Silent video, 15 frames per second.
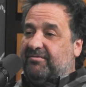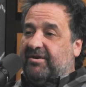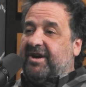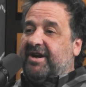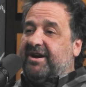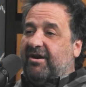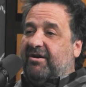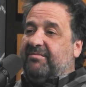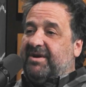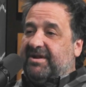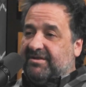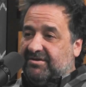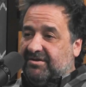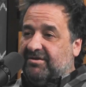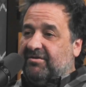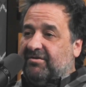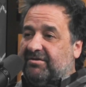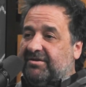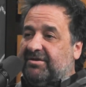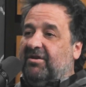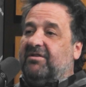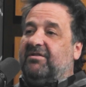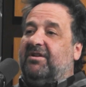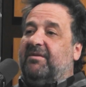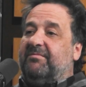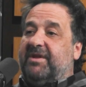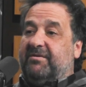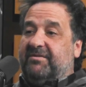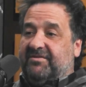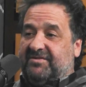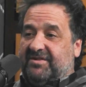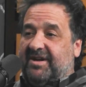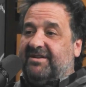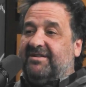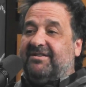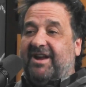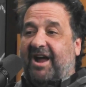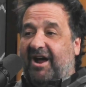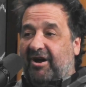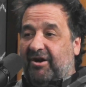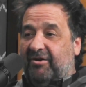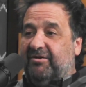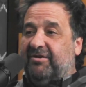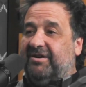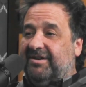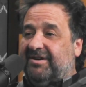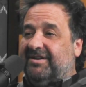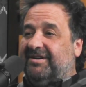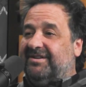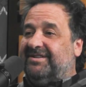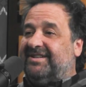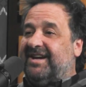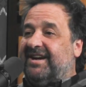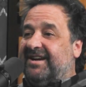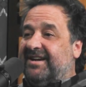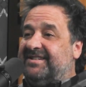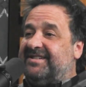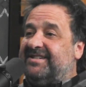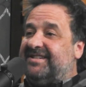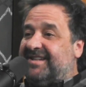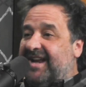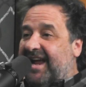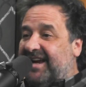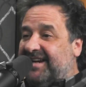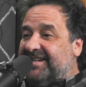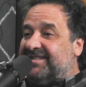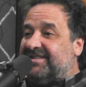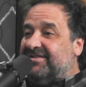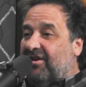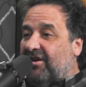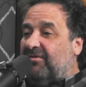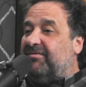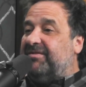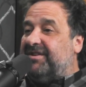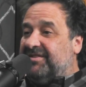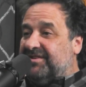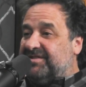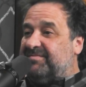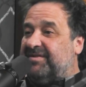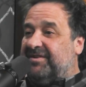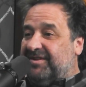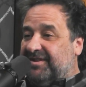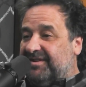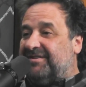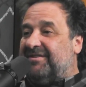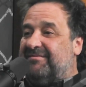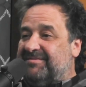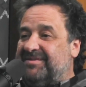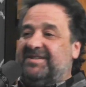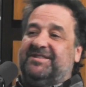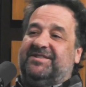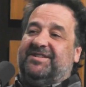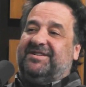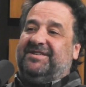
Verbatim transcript: what I know about the New York Yacht Club, they would have said no. They say that is not within the spirit of the competition. They